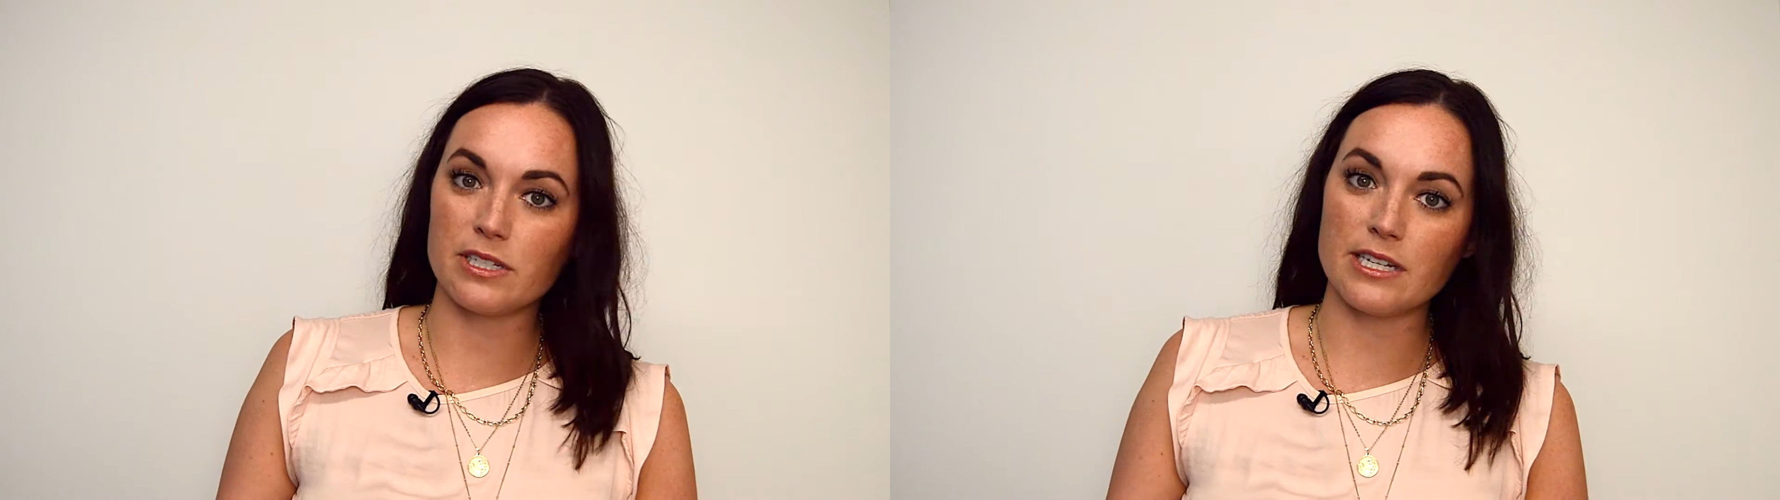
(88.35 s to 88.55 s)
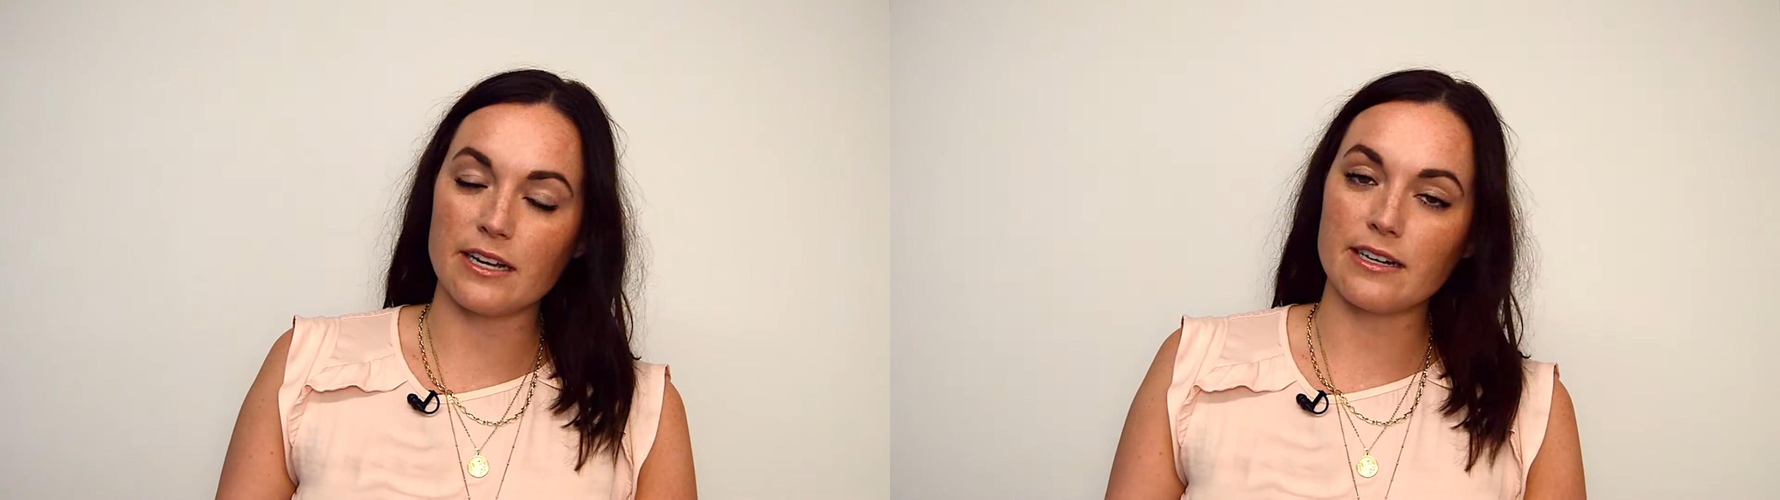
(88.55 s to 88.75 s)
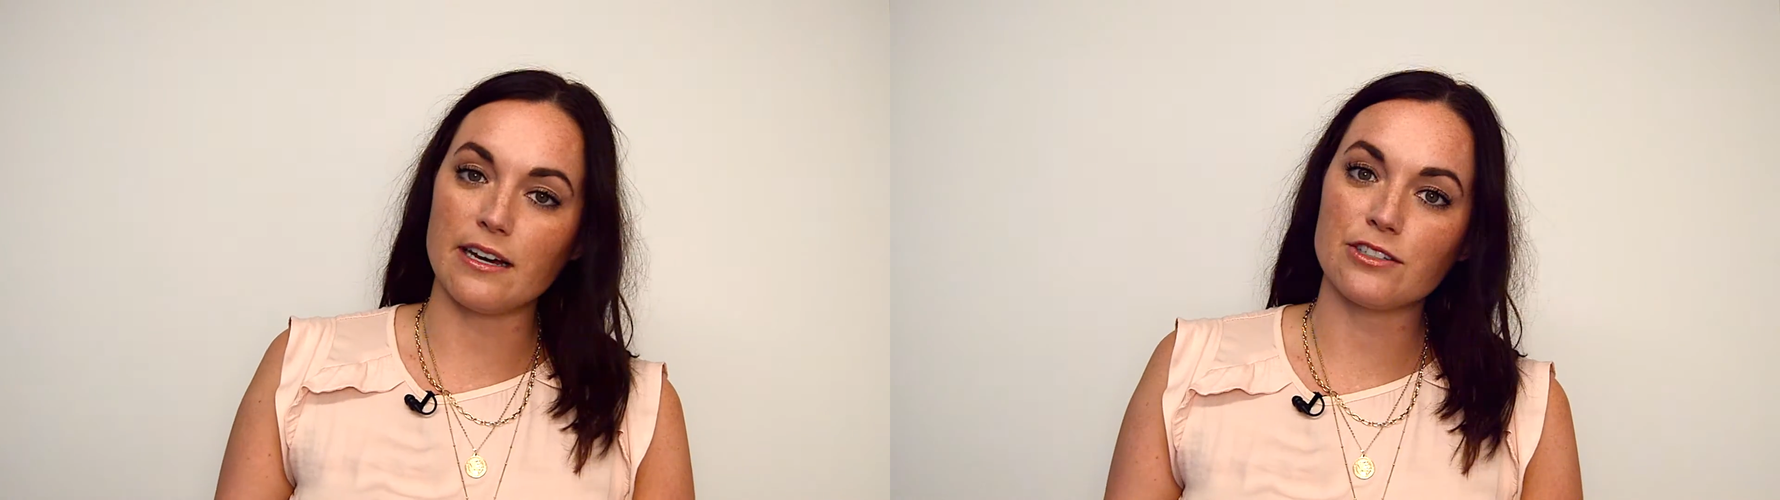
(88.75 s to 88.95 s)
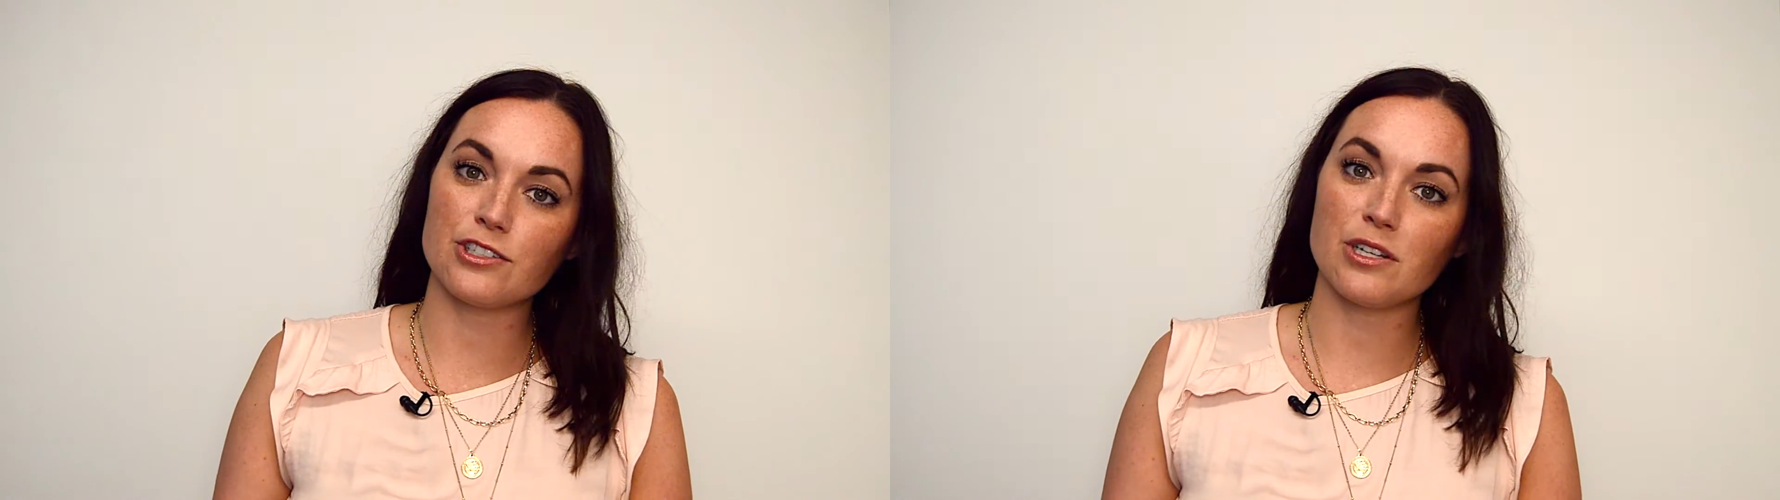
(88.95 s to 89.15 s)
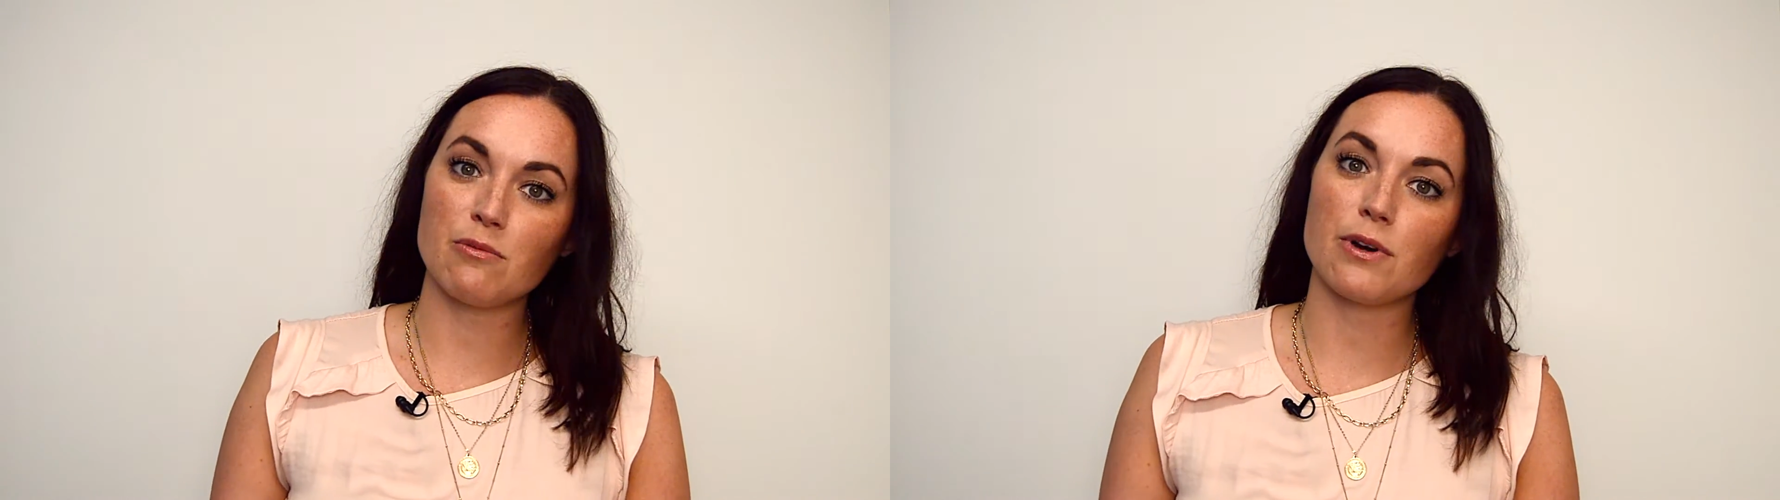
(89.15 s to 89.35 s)

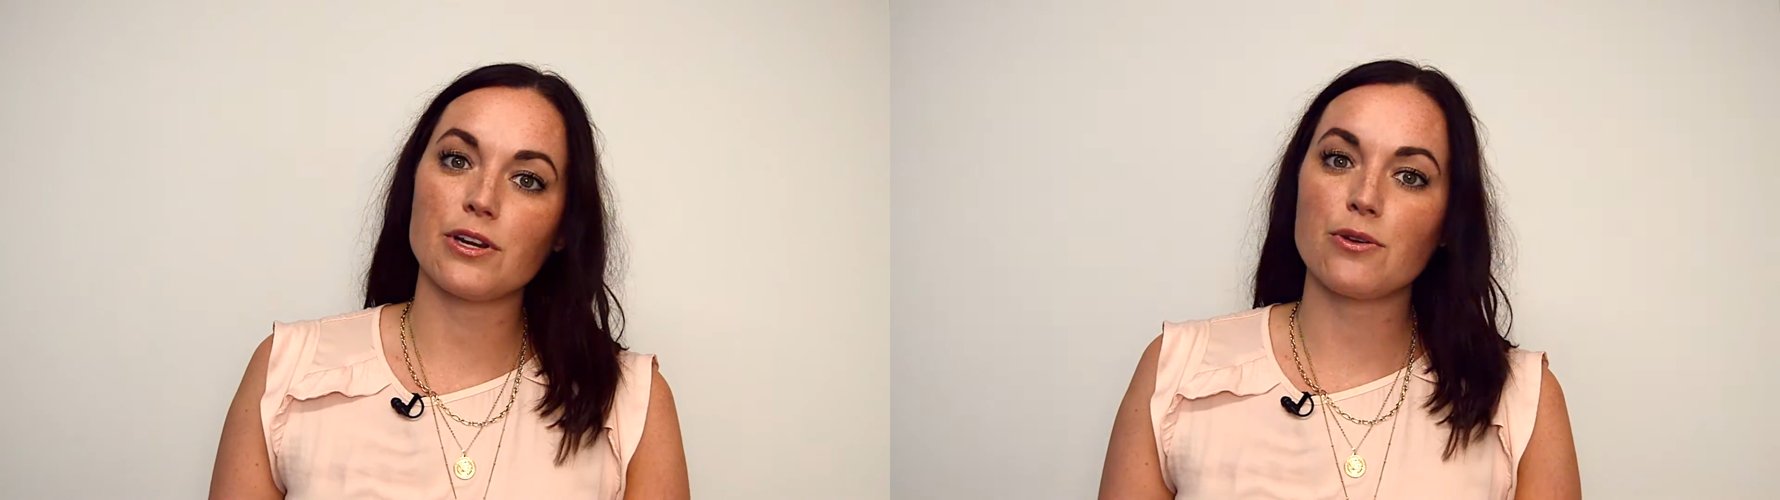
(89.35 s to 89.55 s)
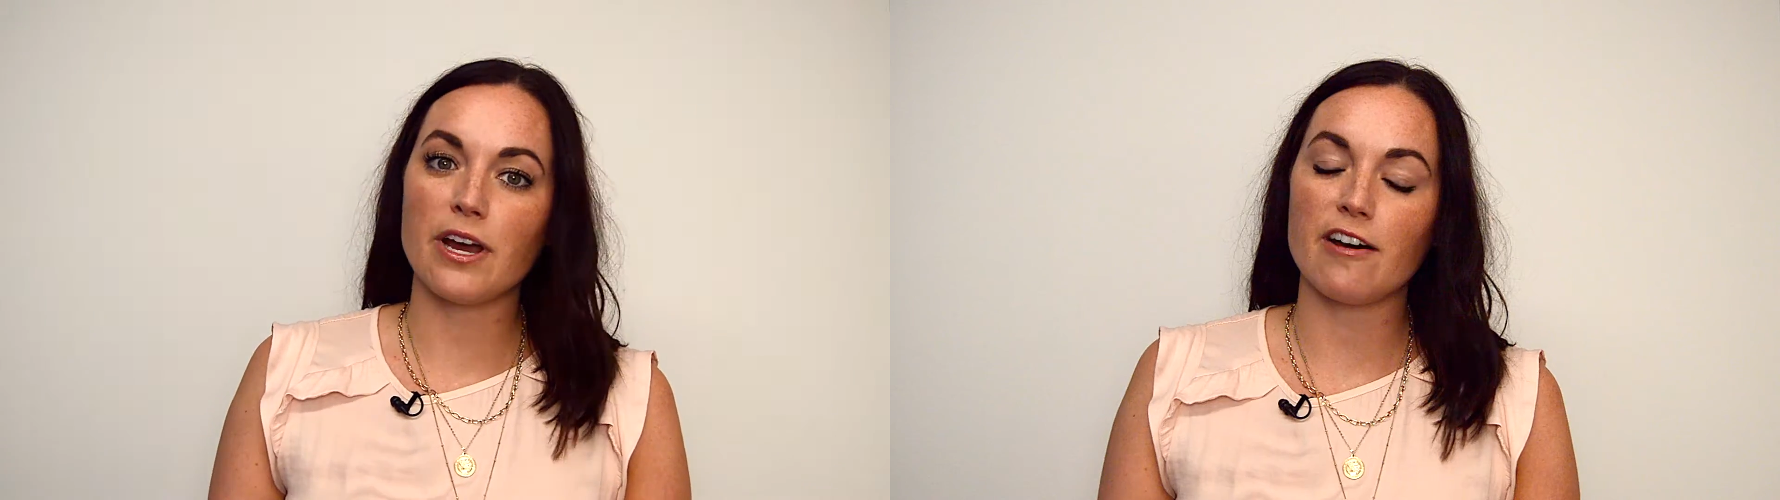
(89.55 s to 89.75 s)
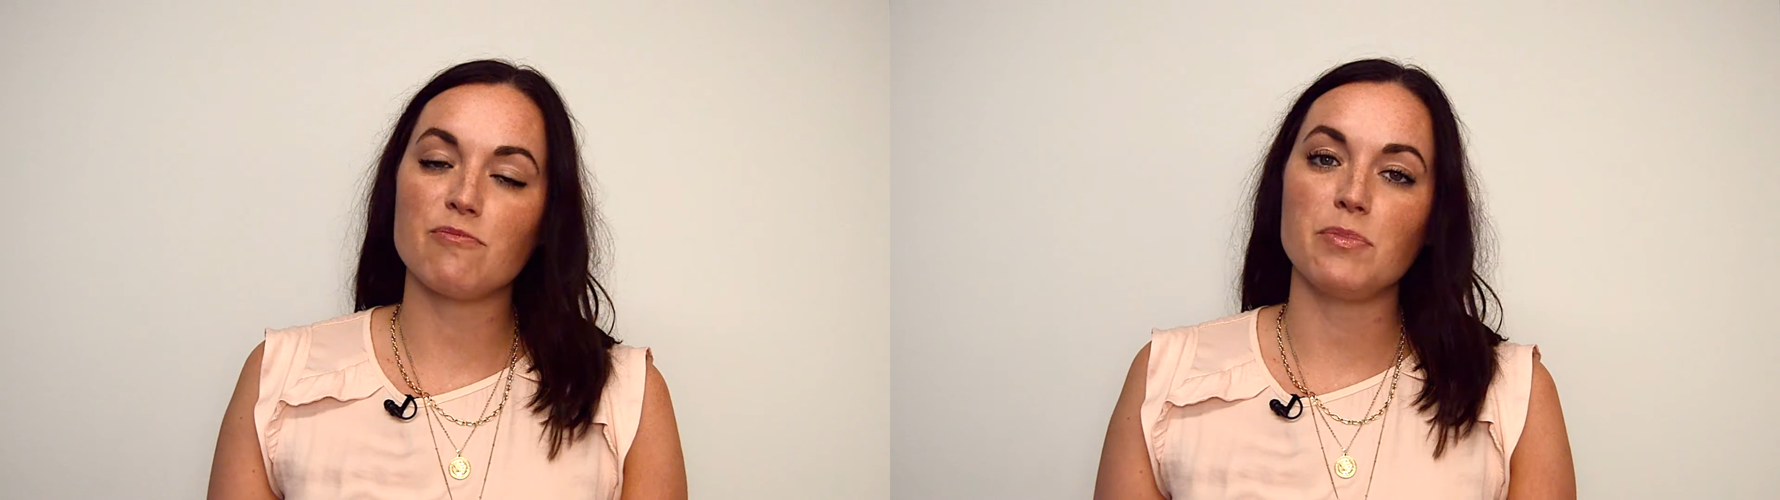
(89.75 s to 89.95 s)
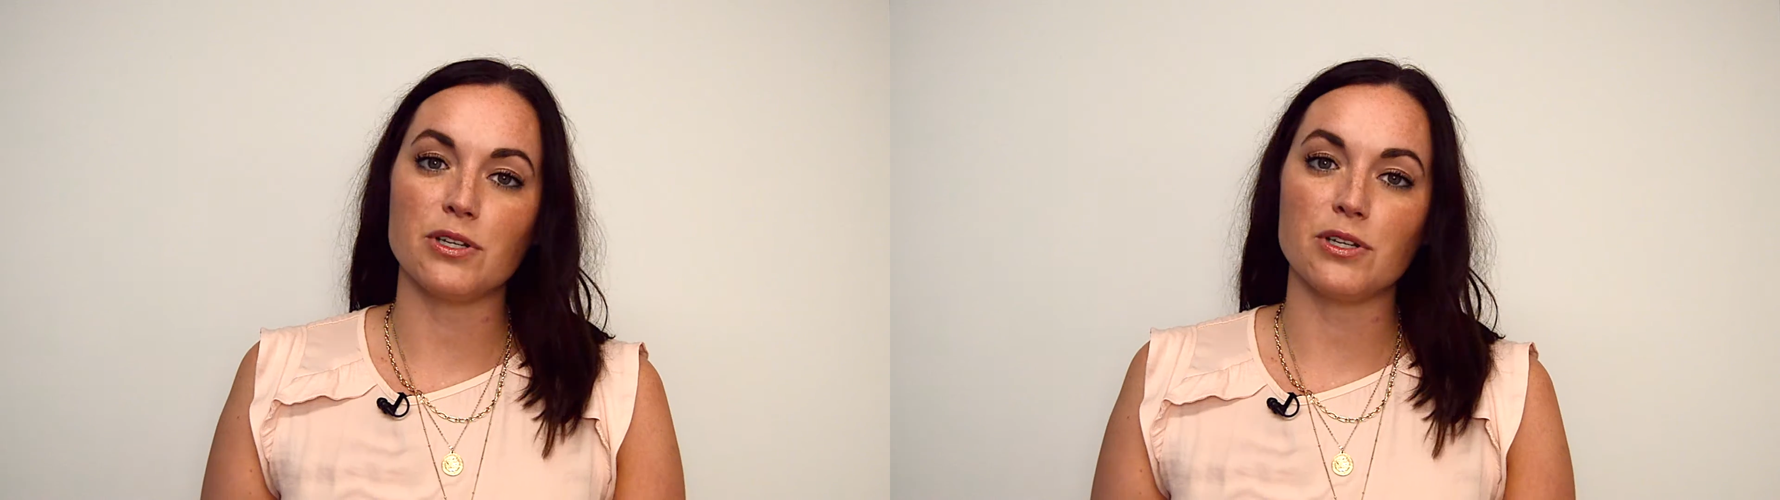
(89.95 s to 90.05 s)
technology where you have